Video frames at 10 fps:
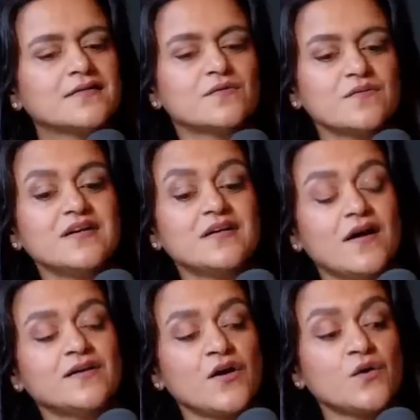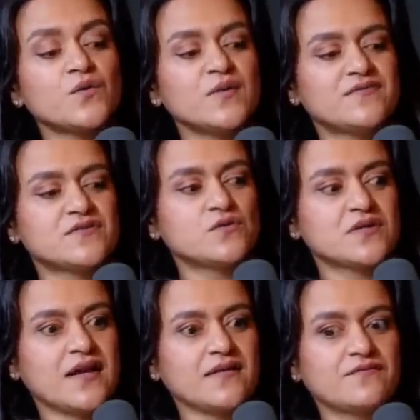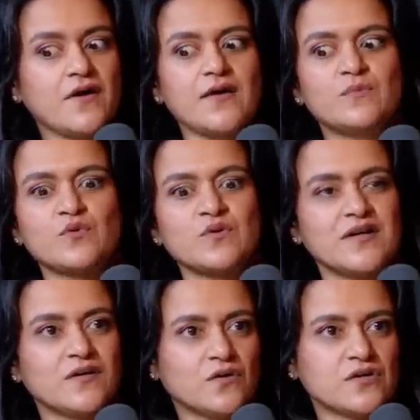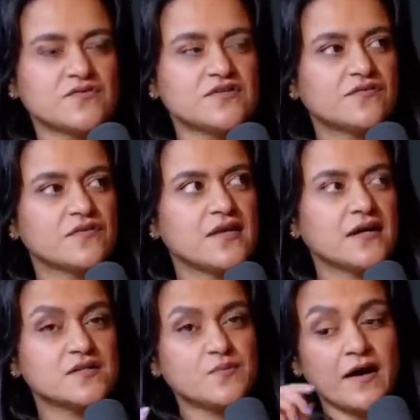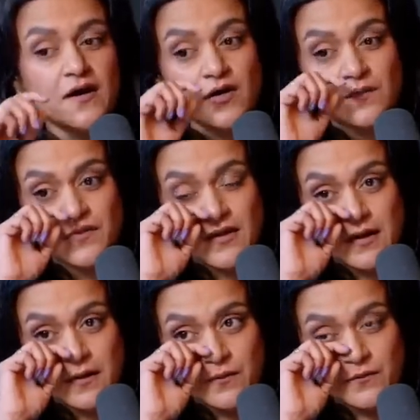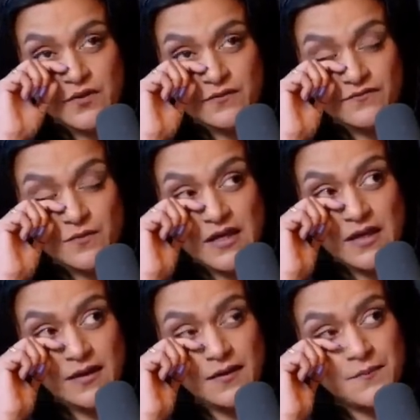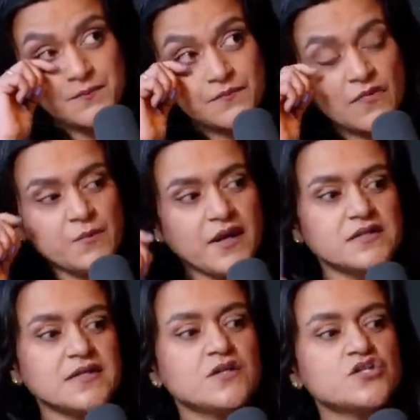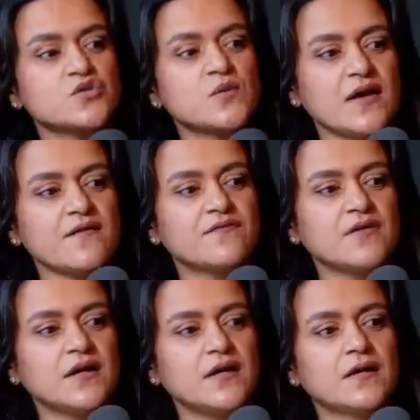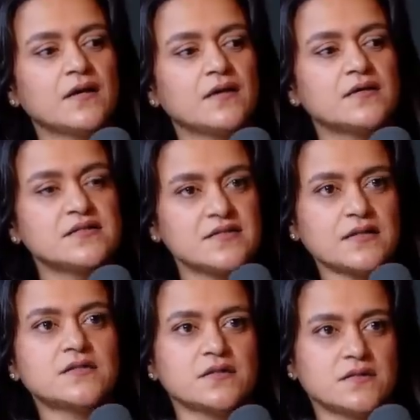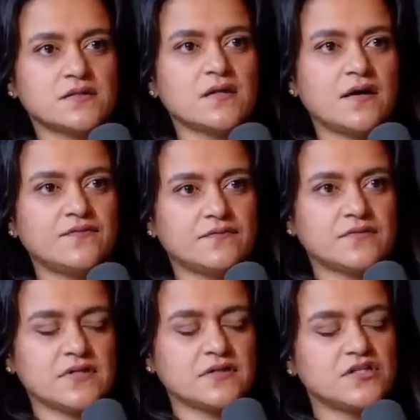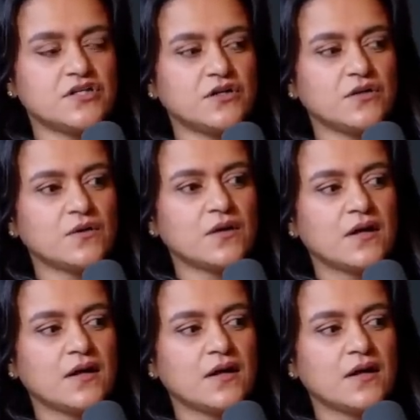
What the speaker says: know, I know that we've talked like very broadly on lots of different things, but I hope that for me, my intention with every sentence that I've said to you